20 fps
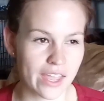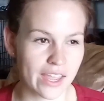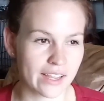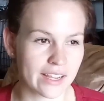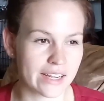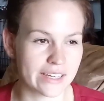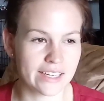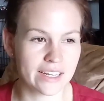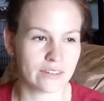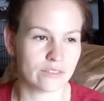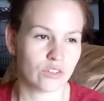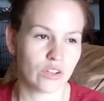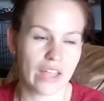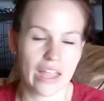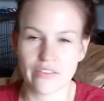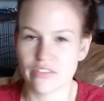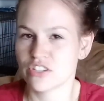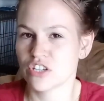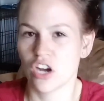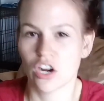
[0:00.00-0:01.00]
i didn't really have
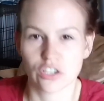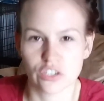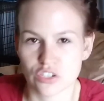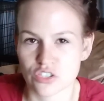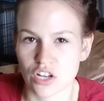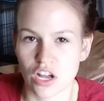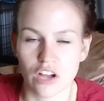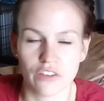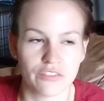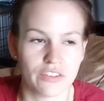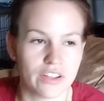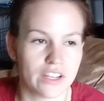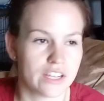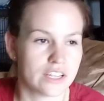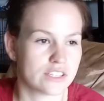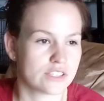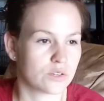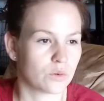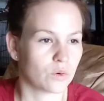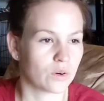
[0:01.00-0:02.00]
a doctor's
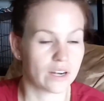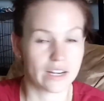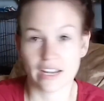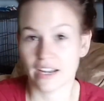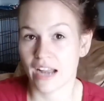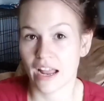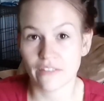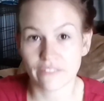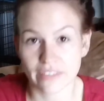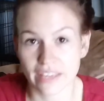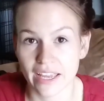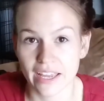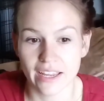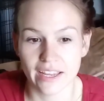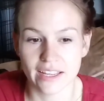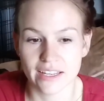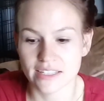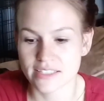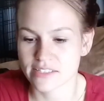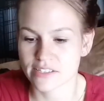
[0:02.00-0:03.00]
office or i didn't have
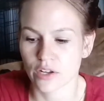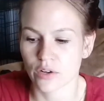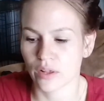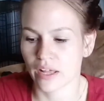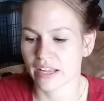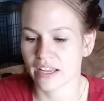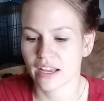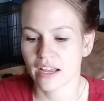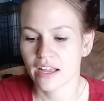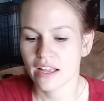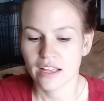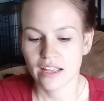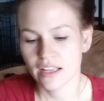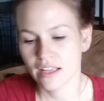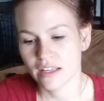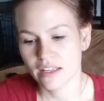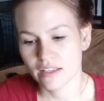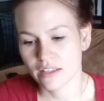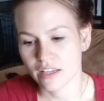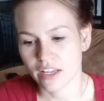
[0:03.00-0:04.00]
kids so like
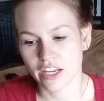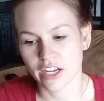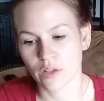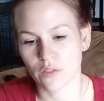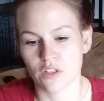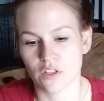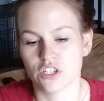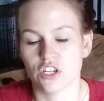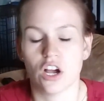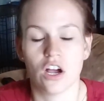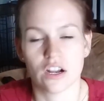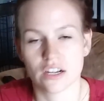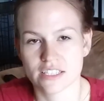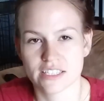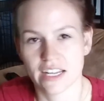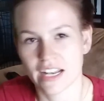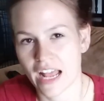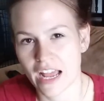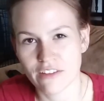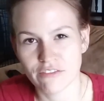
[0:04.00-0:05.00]
you know, the dogs
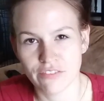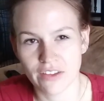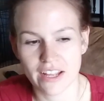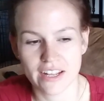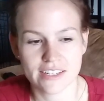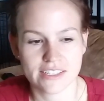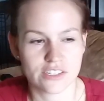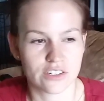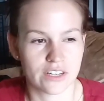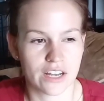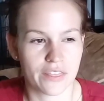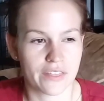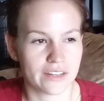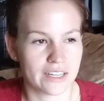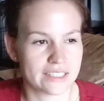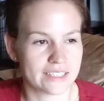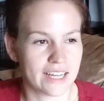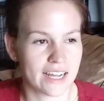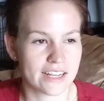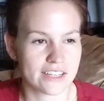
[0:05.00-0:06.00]
didn't have vets or anything like
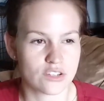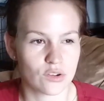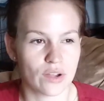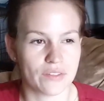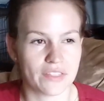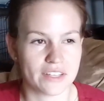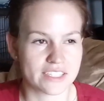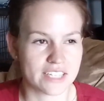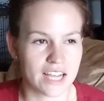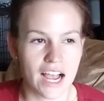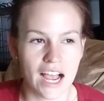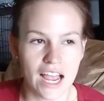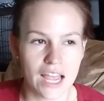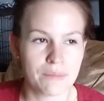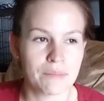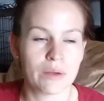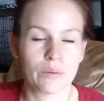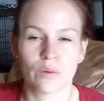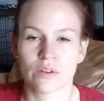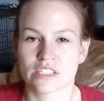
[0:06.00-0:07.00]
that. So at the time,
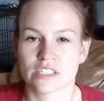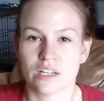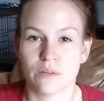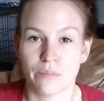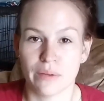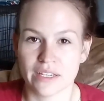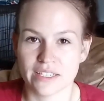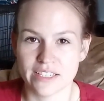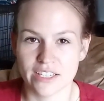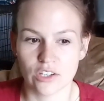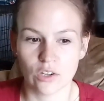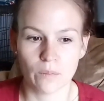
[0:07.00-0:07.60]
it wasn't a big deal.